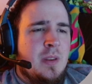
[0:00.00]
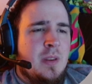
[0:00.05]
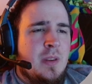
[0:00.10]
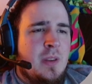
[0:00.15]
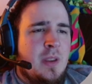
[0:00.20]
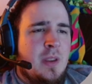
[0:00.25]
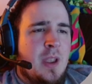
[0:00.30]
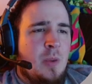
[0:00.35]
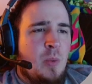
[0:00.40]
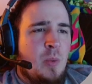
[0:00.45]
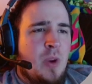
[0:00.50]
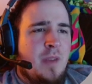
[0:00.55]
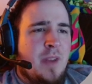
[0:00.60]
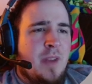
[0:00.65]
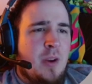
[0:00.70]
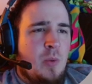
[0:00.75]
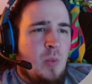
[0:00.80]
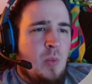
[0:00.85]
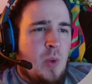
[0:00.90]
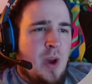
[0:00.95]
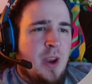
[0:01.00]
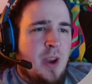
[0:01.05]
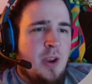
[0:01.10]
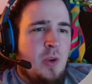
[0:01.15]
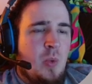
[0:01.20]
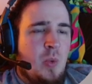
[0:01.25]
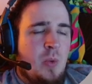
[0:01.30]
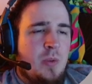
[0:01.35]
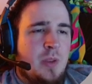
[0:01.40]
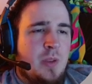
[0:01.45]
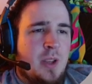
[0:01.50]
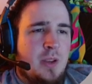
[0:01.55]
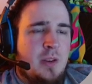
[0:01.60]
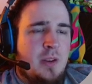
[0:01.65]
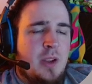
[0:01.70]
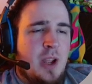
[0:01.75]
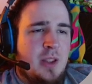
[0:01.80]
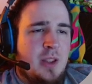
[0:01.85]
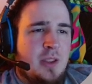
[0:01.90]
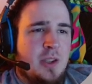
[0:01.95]
and what if I don't want it like
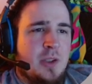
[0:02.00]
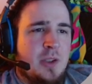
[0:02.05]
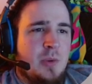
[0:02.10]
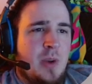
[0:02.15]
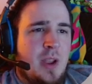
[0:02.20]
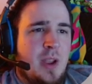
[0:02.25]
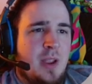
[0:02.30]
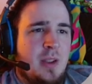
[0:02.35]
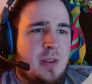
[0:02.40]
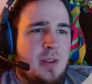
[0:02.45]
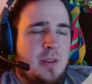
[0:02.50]
cut this way?